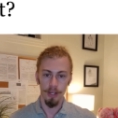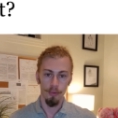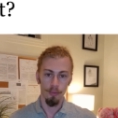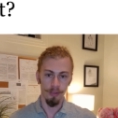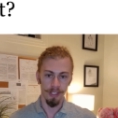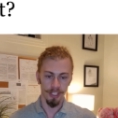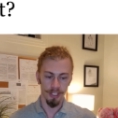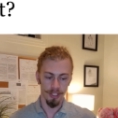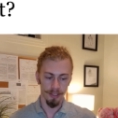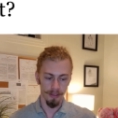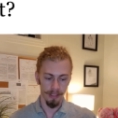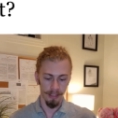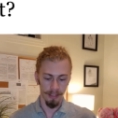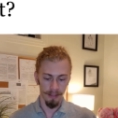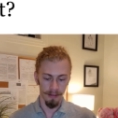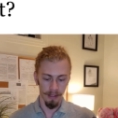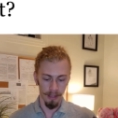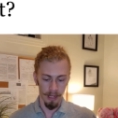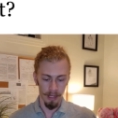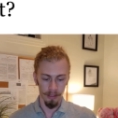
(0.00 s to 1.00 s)
which
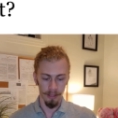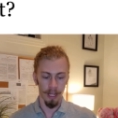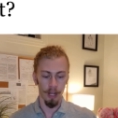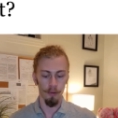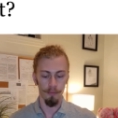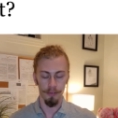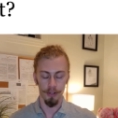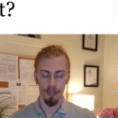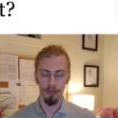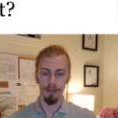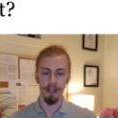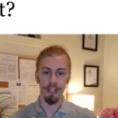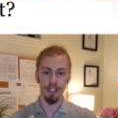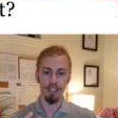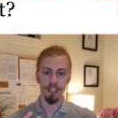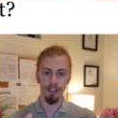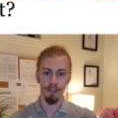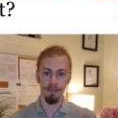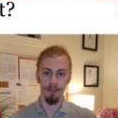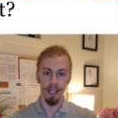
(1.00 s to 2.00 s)
allow for
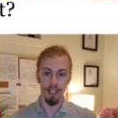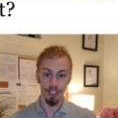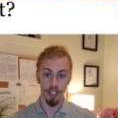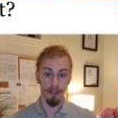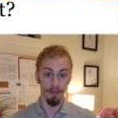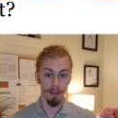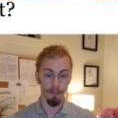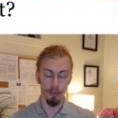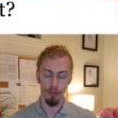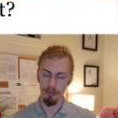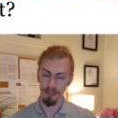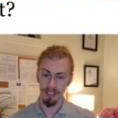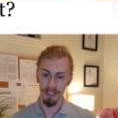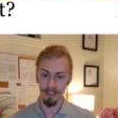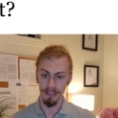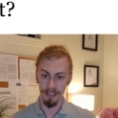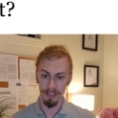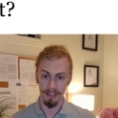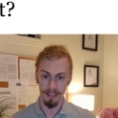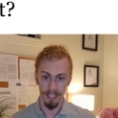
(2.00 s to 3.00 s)
creation of HIV
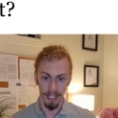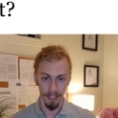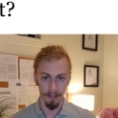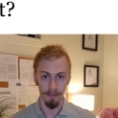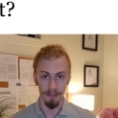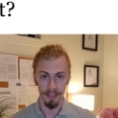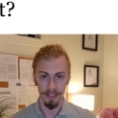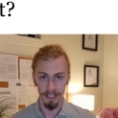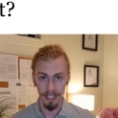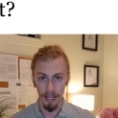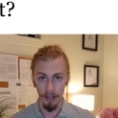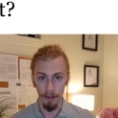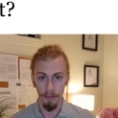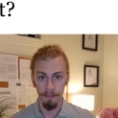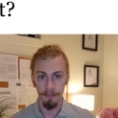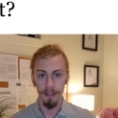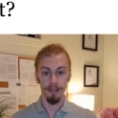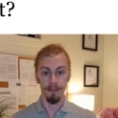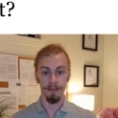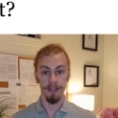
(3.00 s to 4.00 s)
proteins inside of the cell,
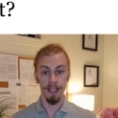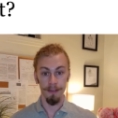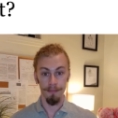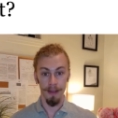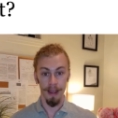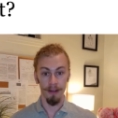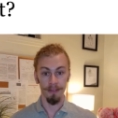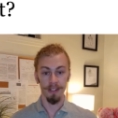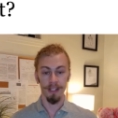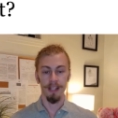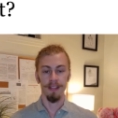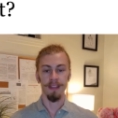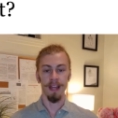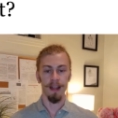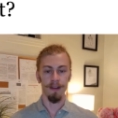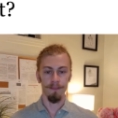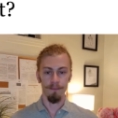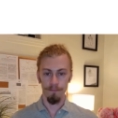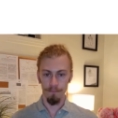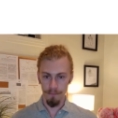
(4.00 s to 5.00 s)
they found
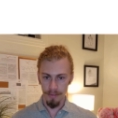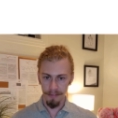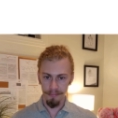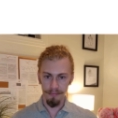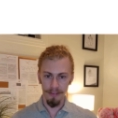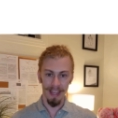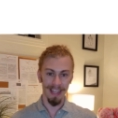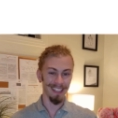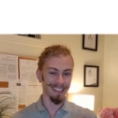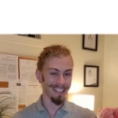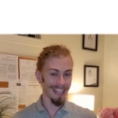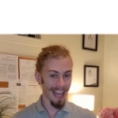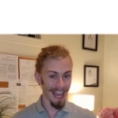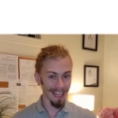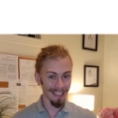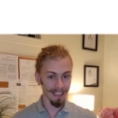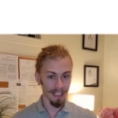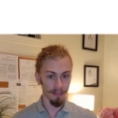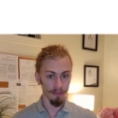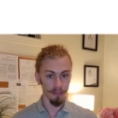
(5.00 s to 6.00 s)
that VIF and
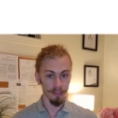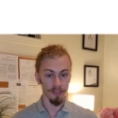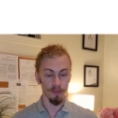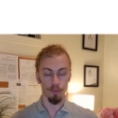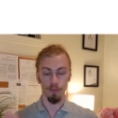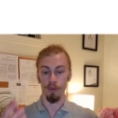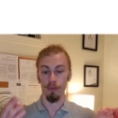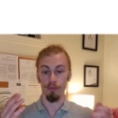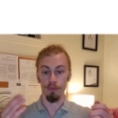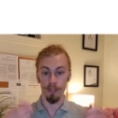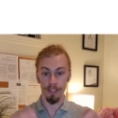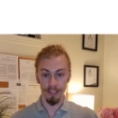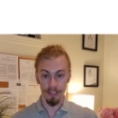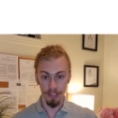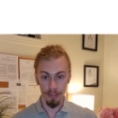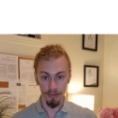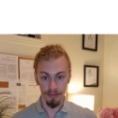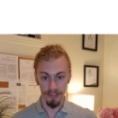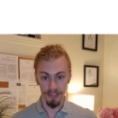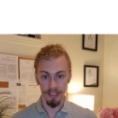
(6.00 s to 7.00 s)
TAT levels were
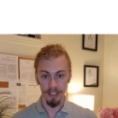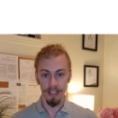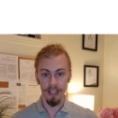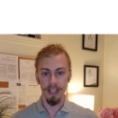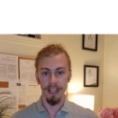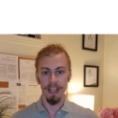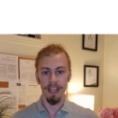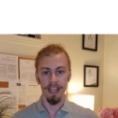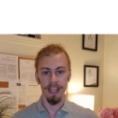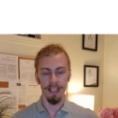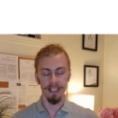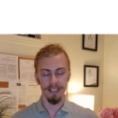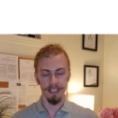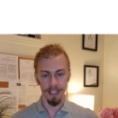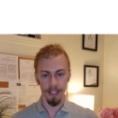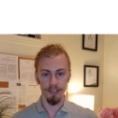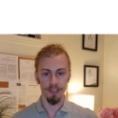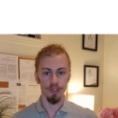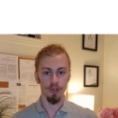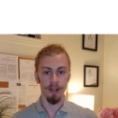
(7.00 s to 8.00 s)
reduced in
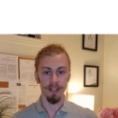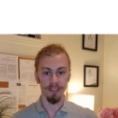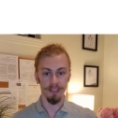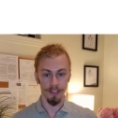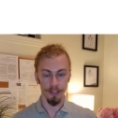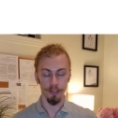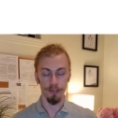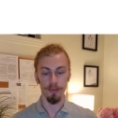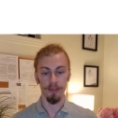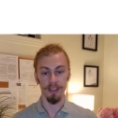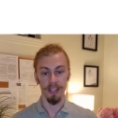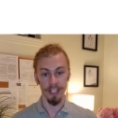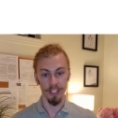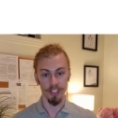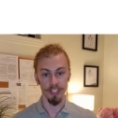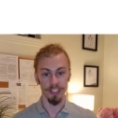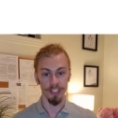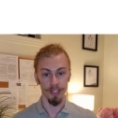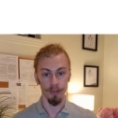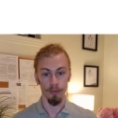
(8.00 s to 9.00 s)
cells transduced with
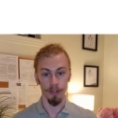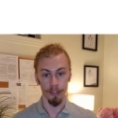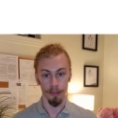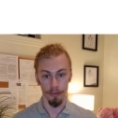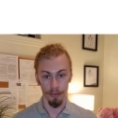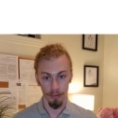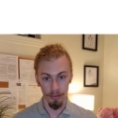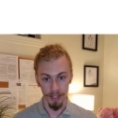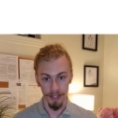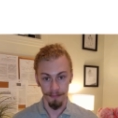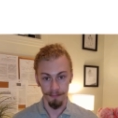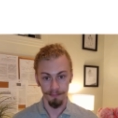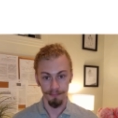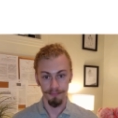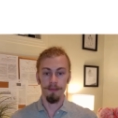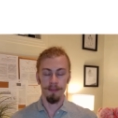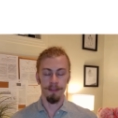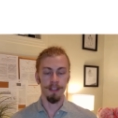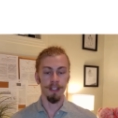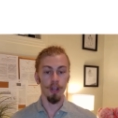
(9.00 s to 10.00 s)
AGT103
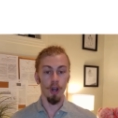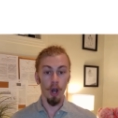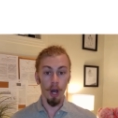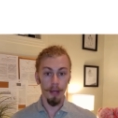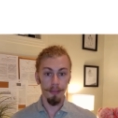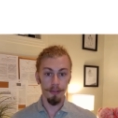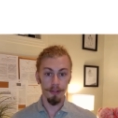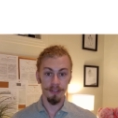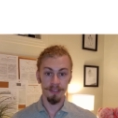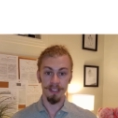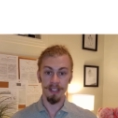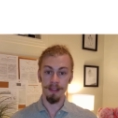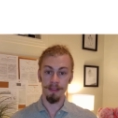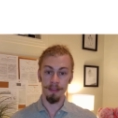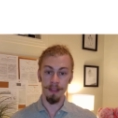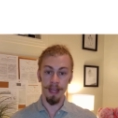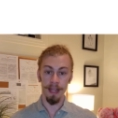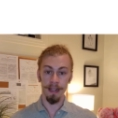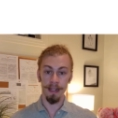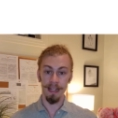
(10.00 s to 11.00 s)
the authors
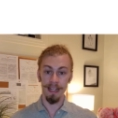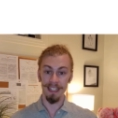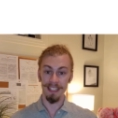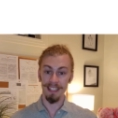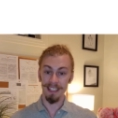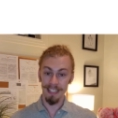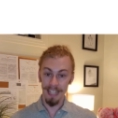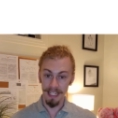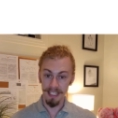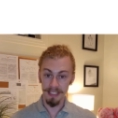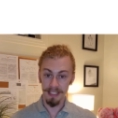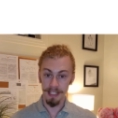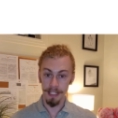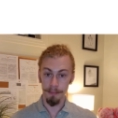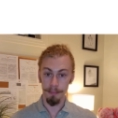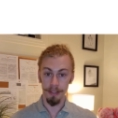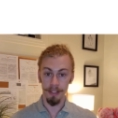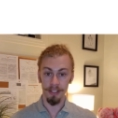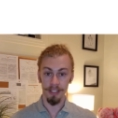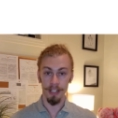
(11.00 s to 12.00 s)
then assessed the
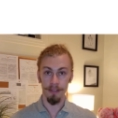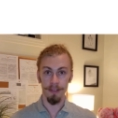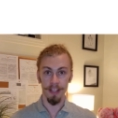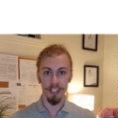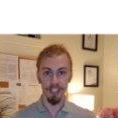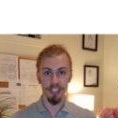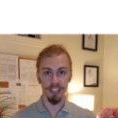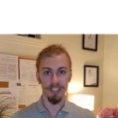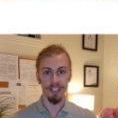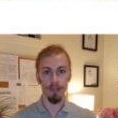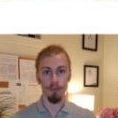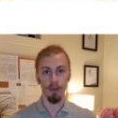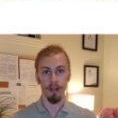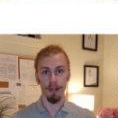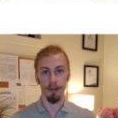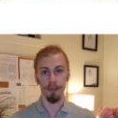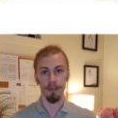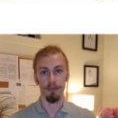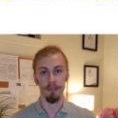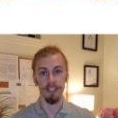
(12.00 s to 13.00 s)
ability of
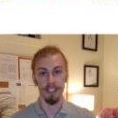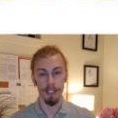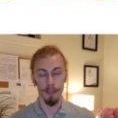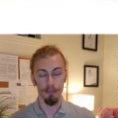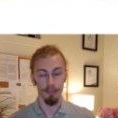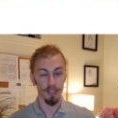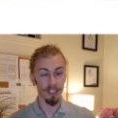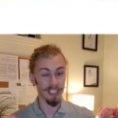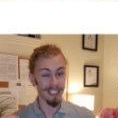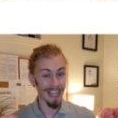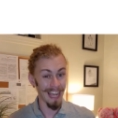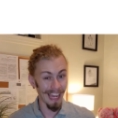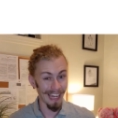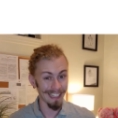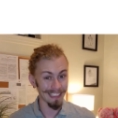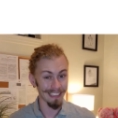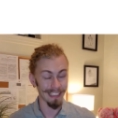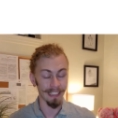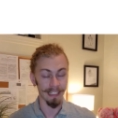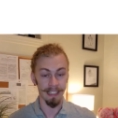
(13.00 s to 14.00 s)
AGT-103 to
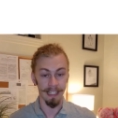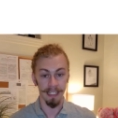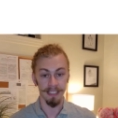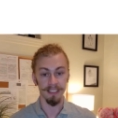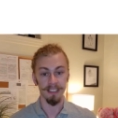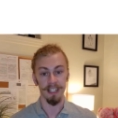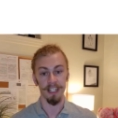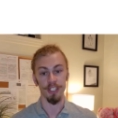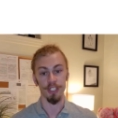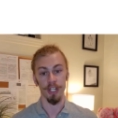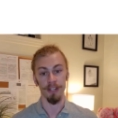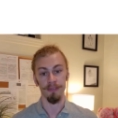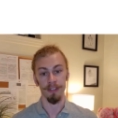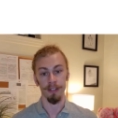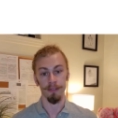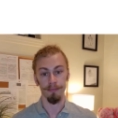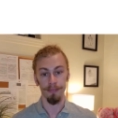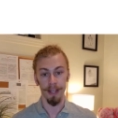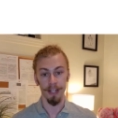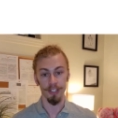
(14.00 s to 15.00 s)
protect against HIV
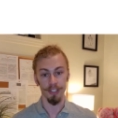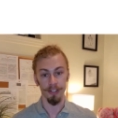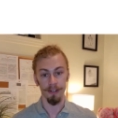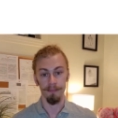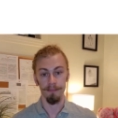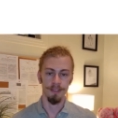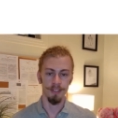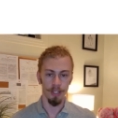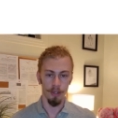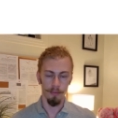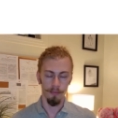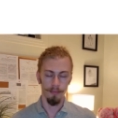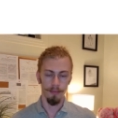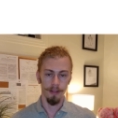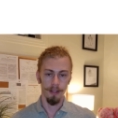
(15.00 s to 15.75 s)
infection. So